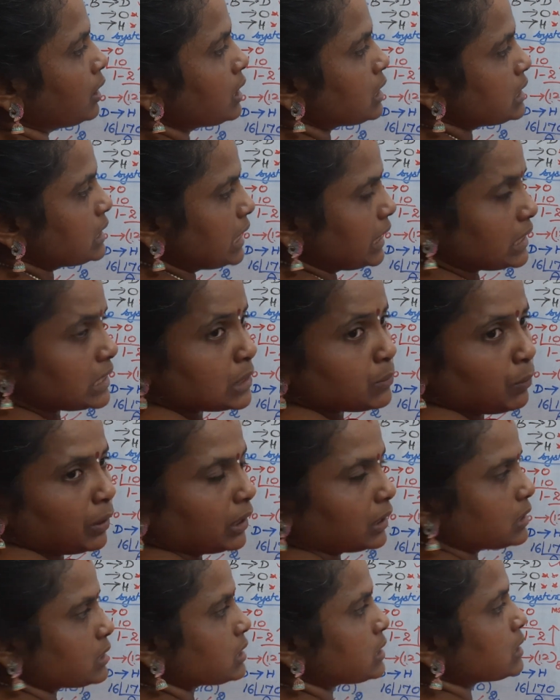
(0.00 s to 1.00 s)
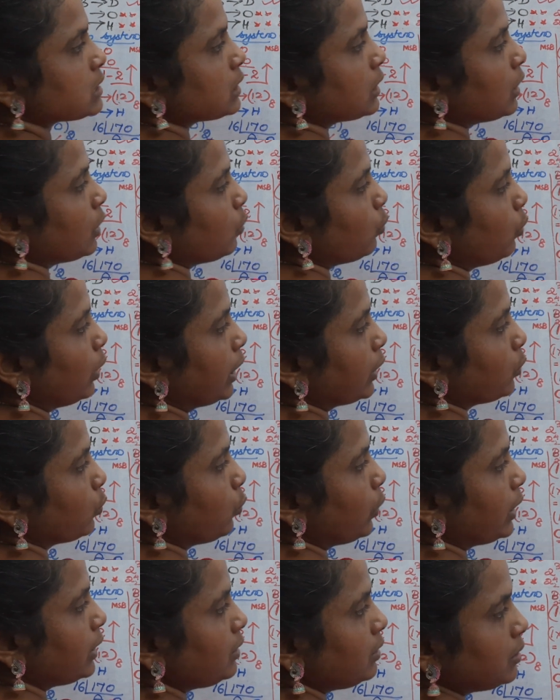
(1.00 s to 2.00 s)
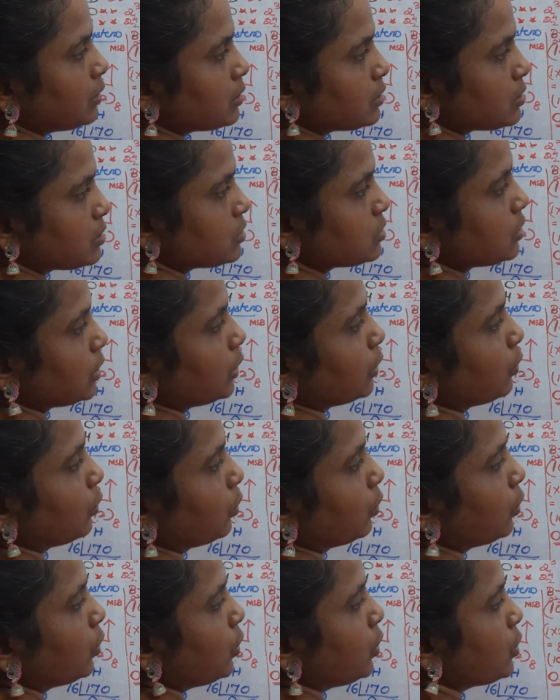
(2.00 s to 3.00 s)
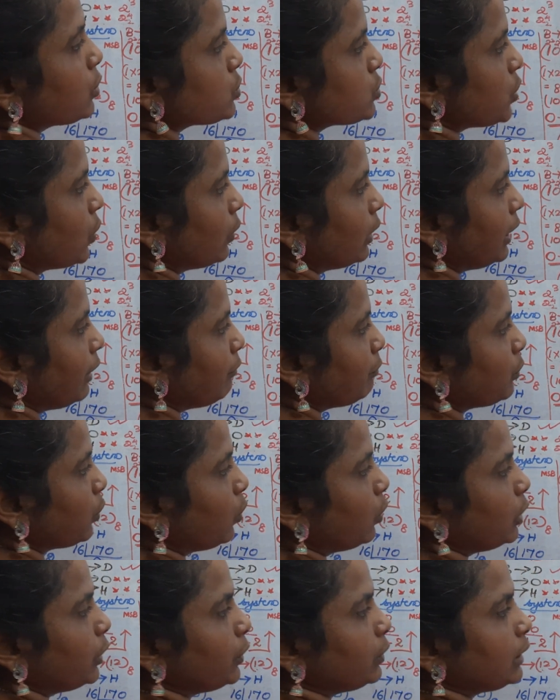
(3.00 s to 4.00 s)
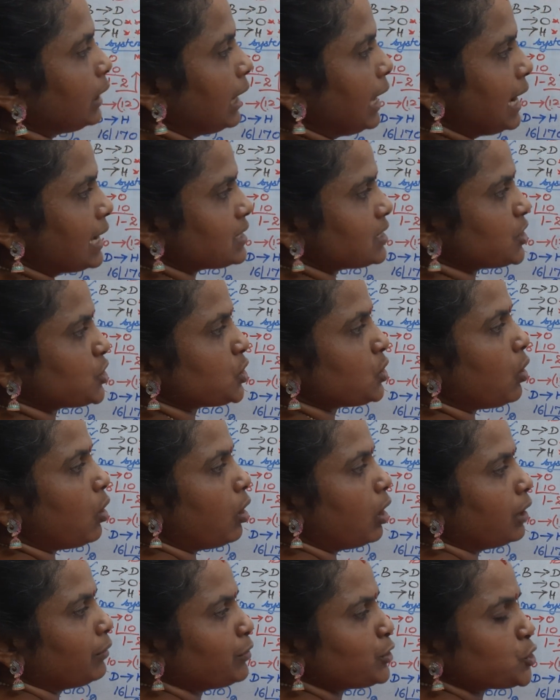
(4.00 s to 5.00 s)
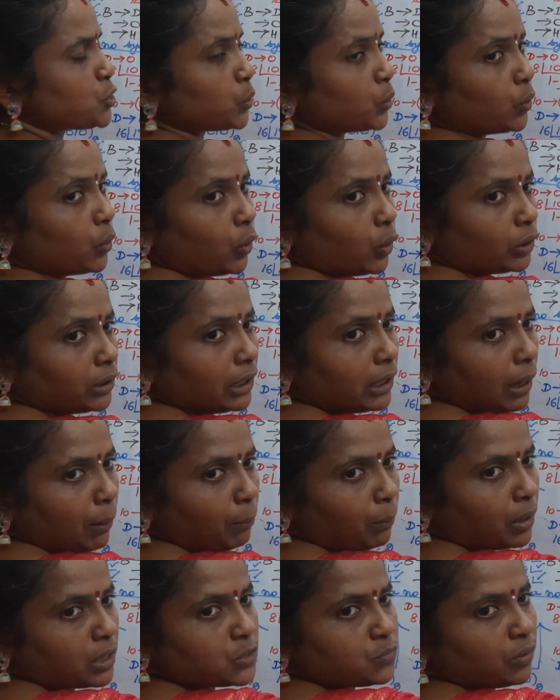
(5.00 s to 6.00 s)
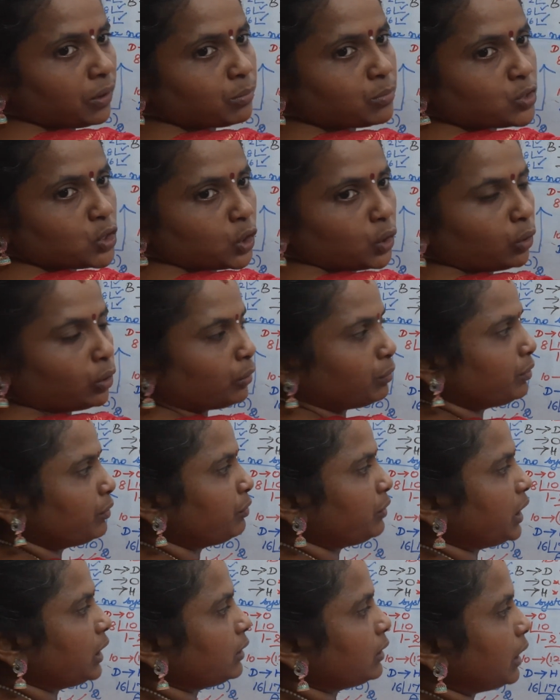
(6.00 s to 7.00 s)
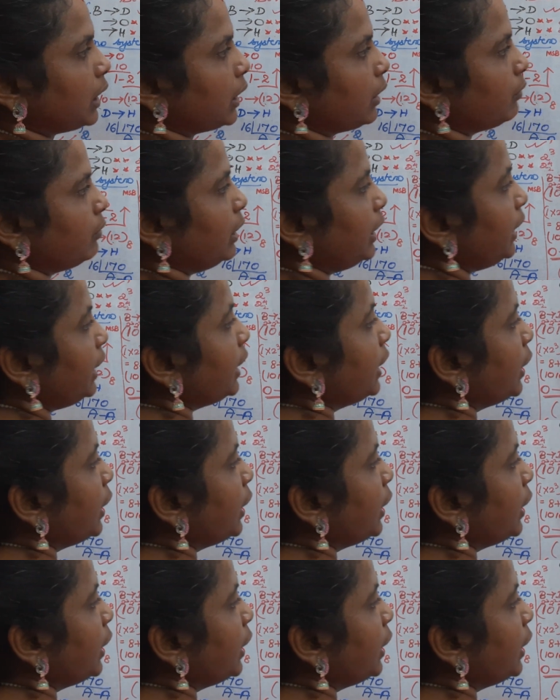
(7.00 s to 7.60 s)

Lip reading: 6 means 110. So only I've told you in the last session, all of you should know the numbers from 0 to 15 thoroughly